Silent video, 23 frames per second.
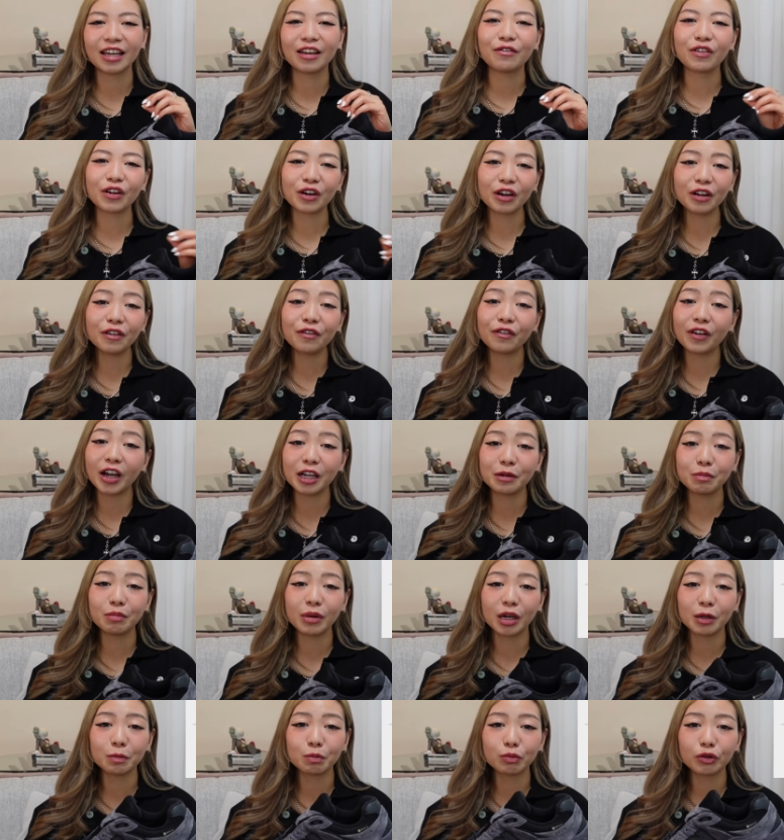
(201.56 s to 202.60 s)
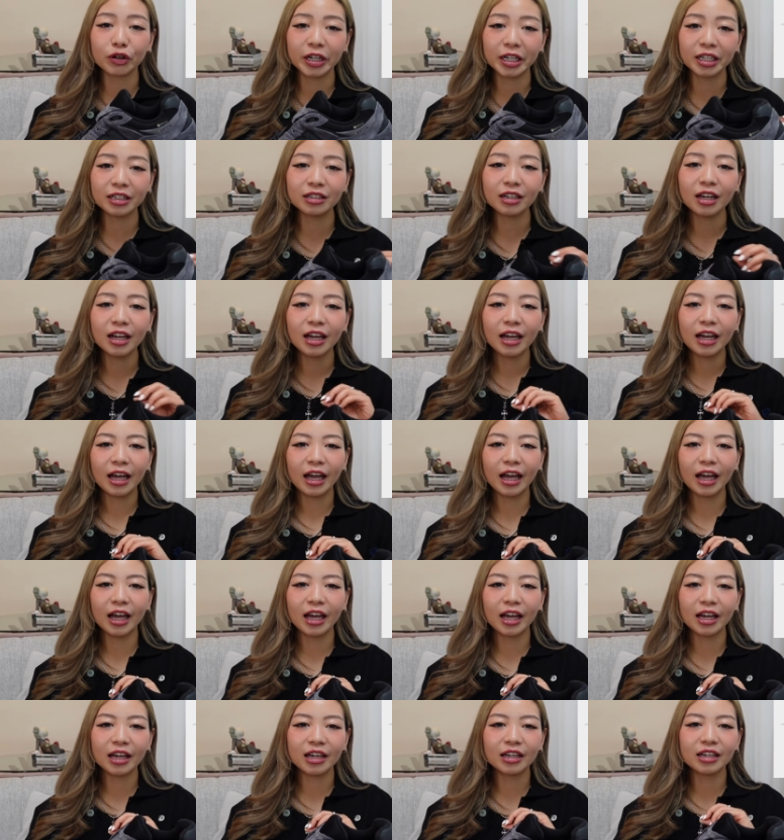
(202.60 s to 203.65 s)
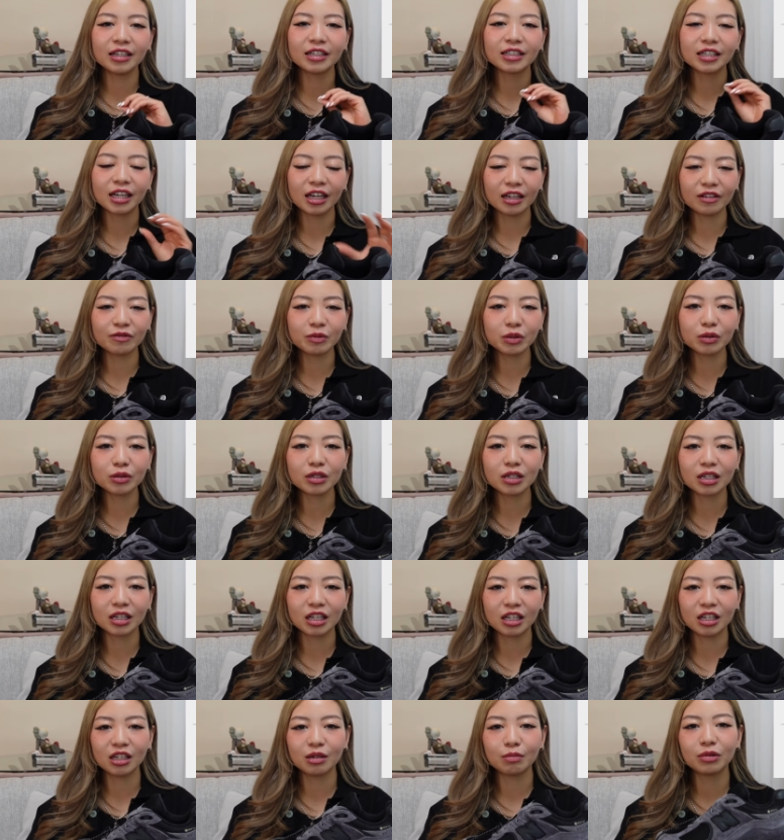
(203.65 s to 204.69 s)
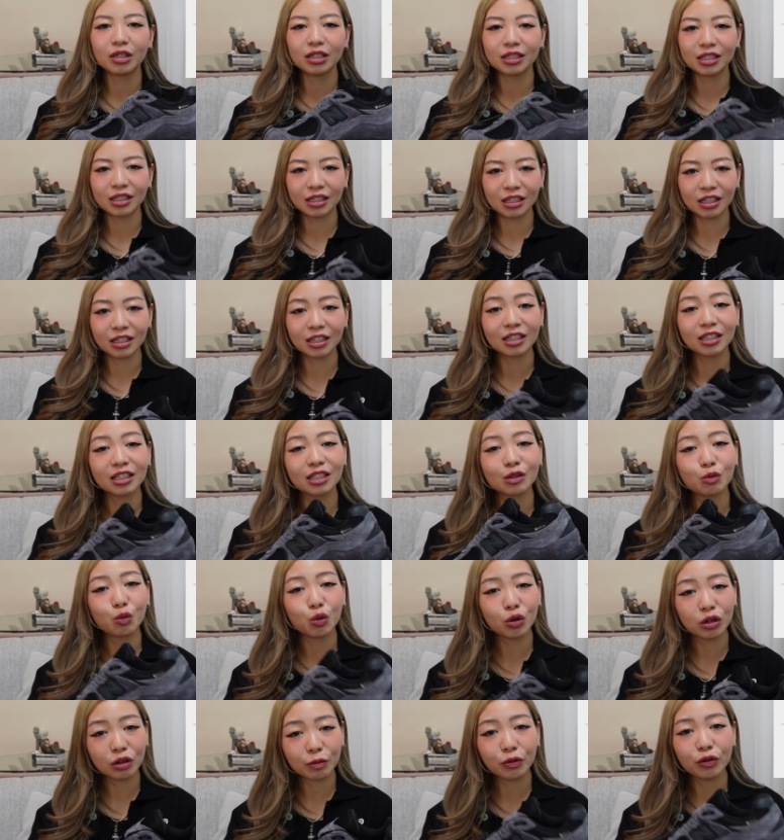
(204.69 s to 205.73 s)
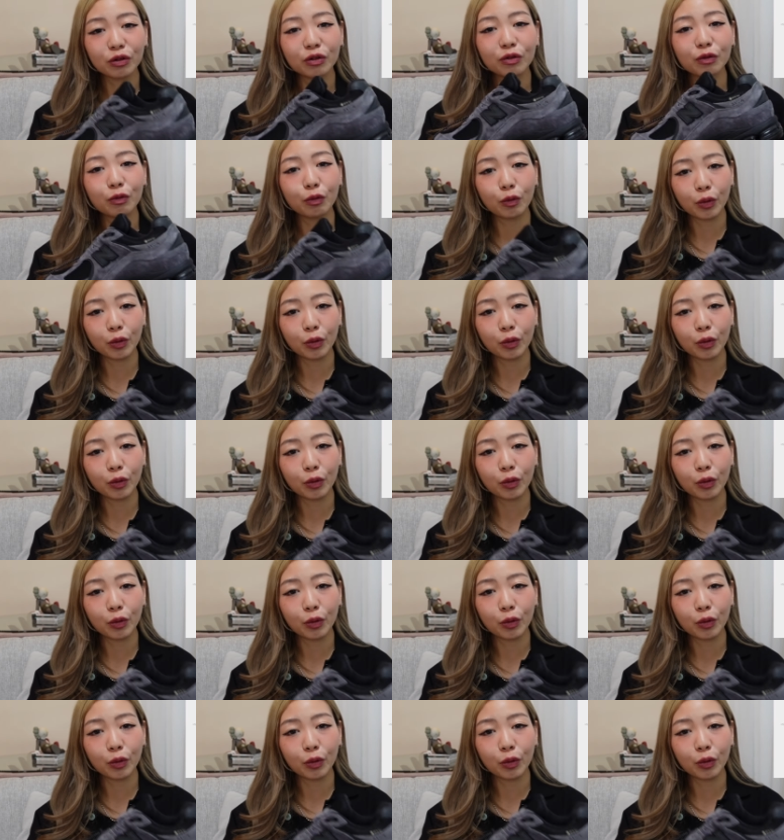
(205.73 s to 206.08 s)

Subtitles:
a very fine membrane, and it's able to keep the sneakers waterproof,